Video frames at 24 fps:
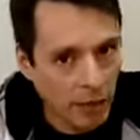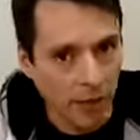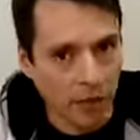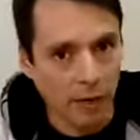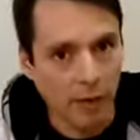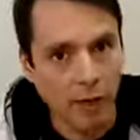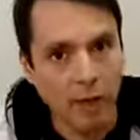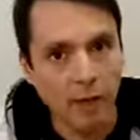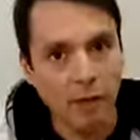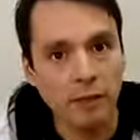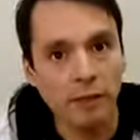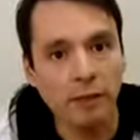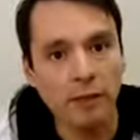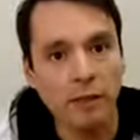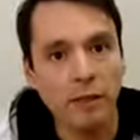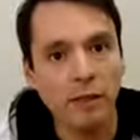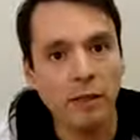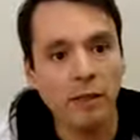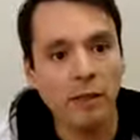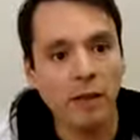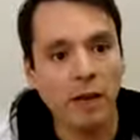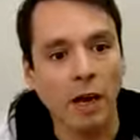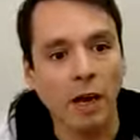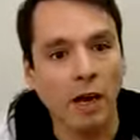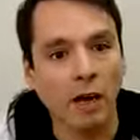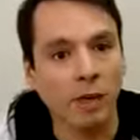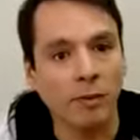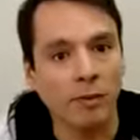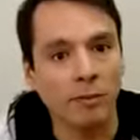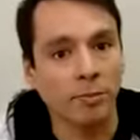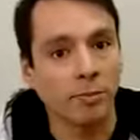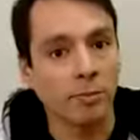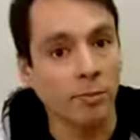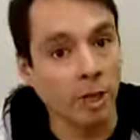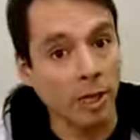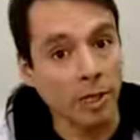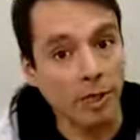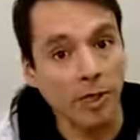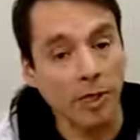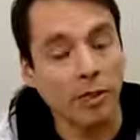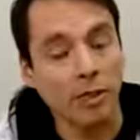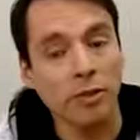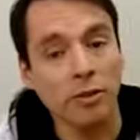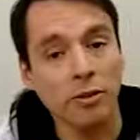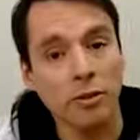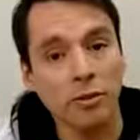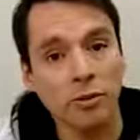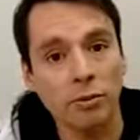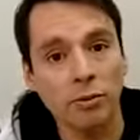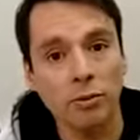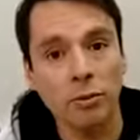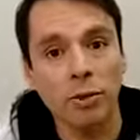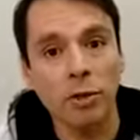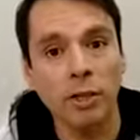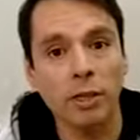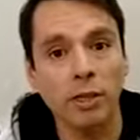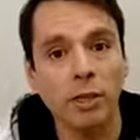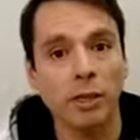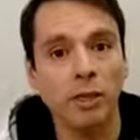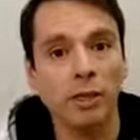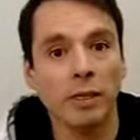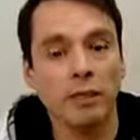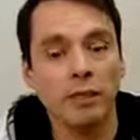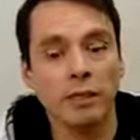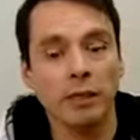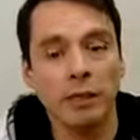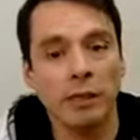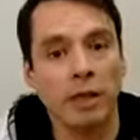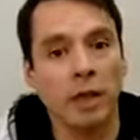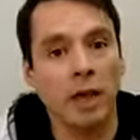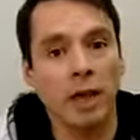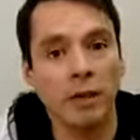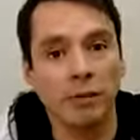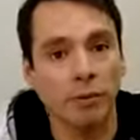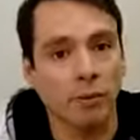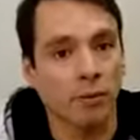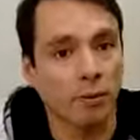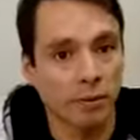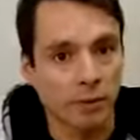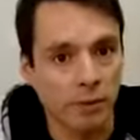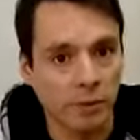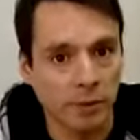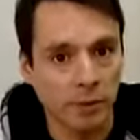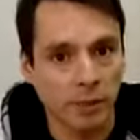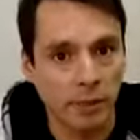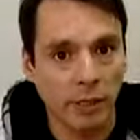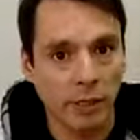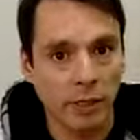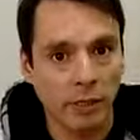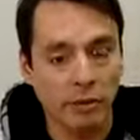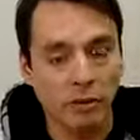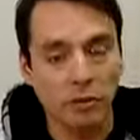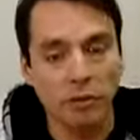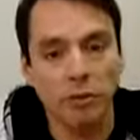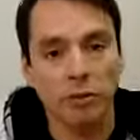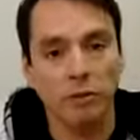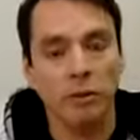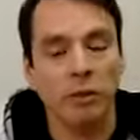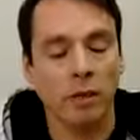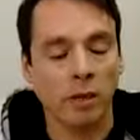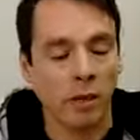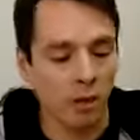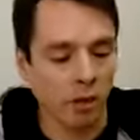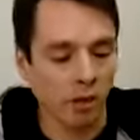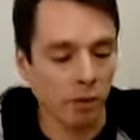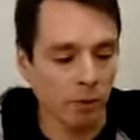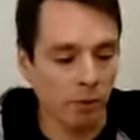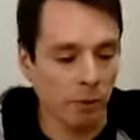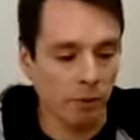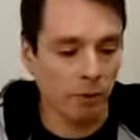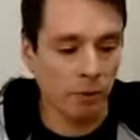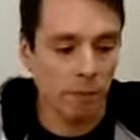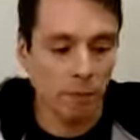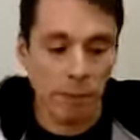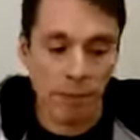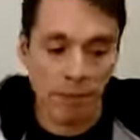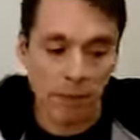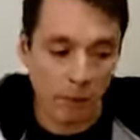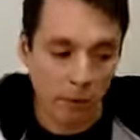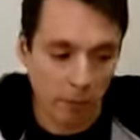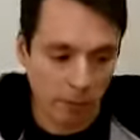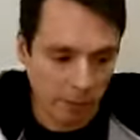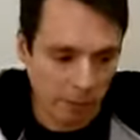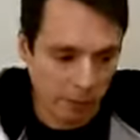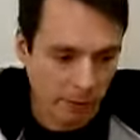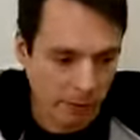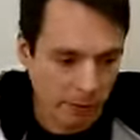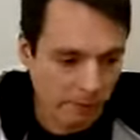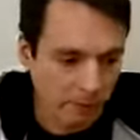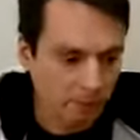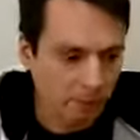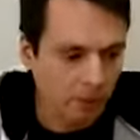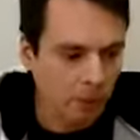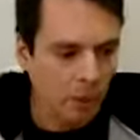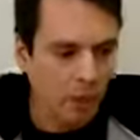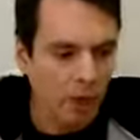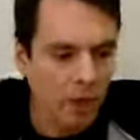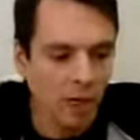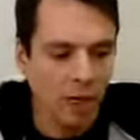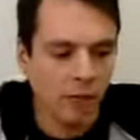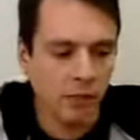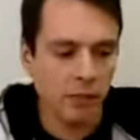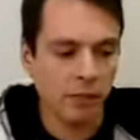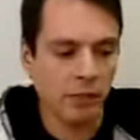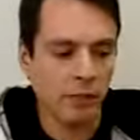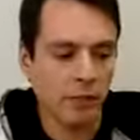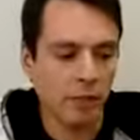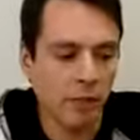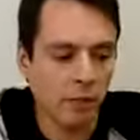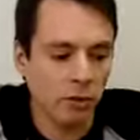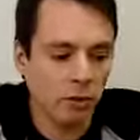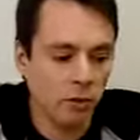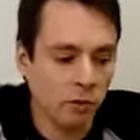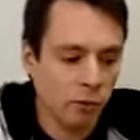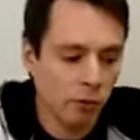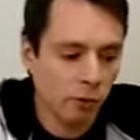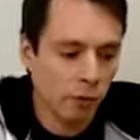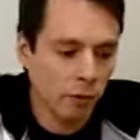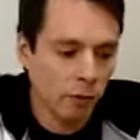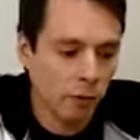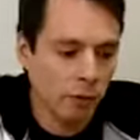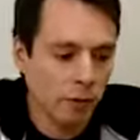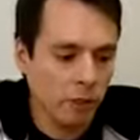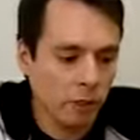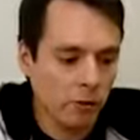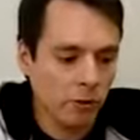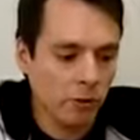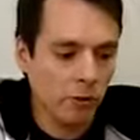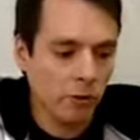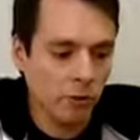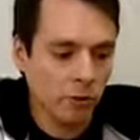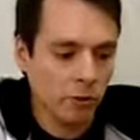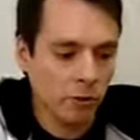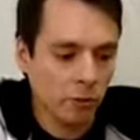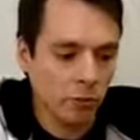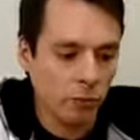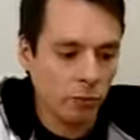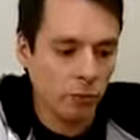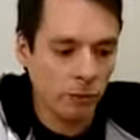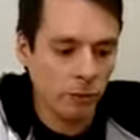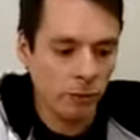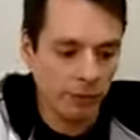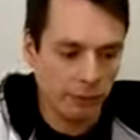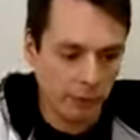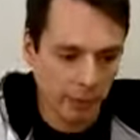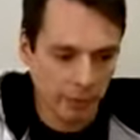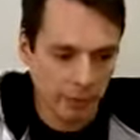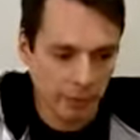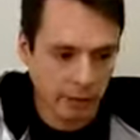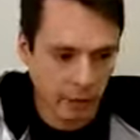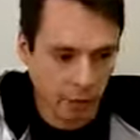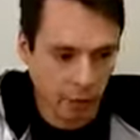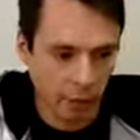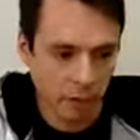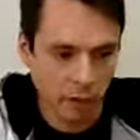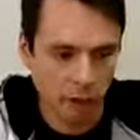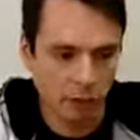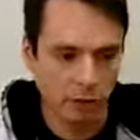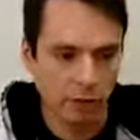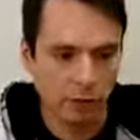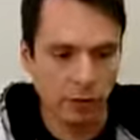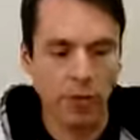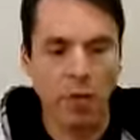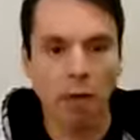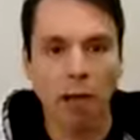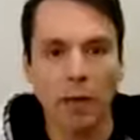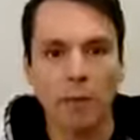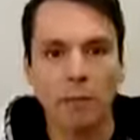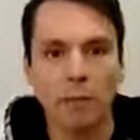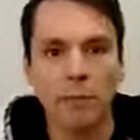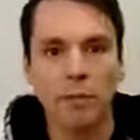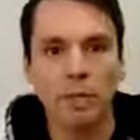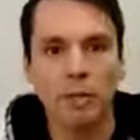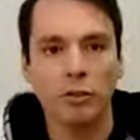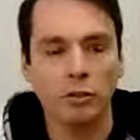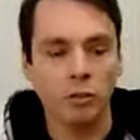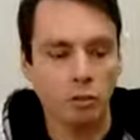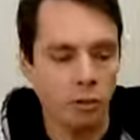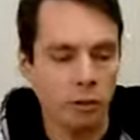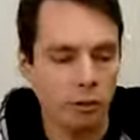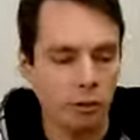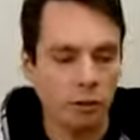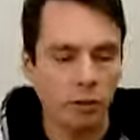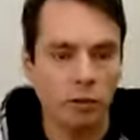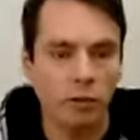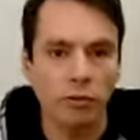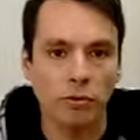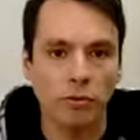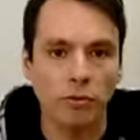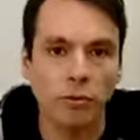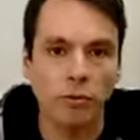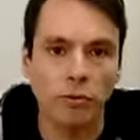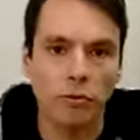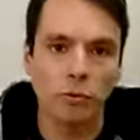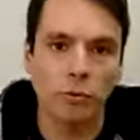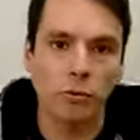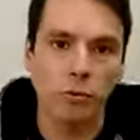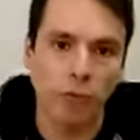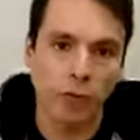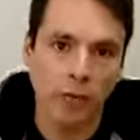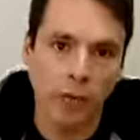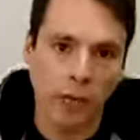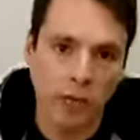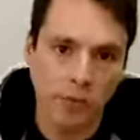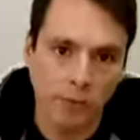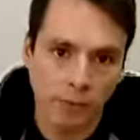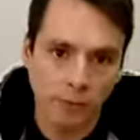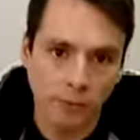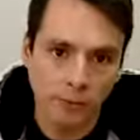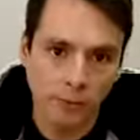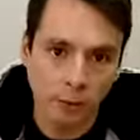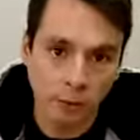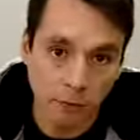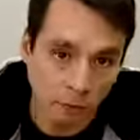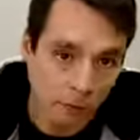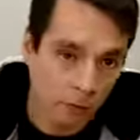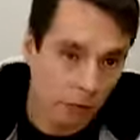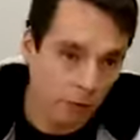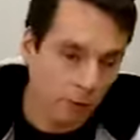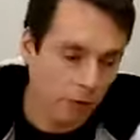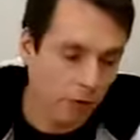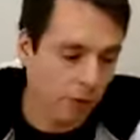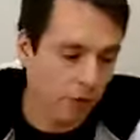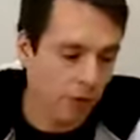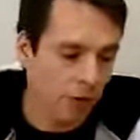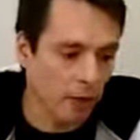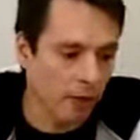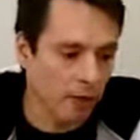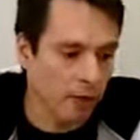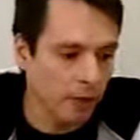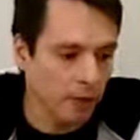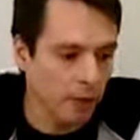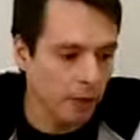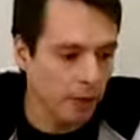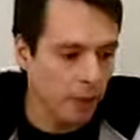gathering and paying attention to any error the students may commit. In the stage 4, the students will present the question and meal choices to the class, in front of the class.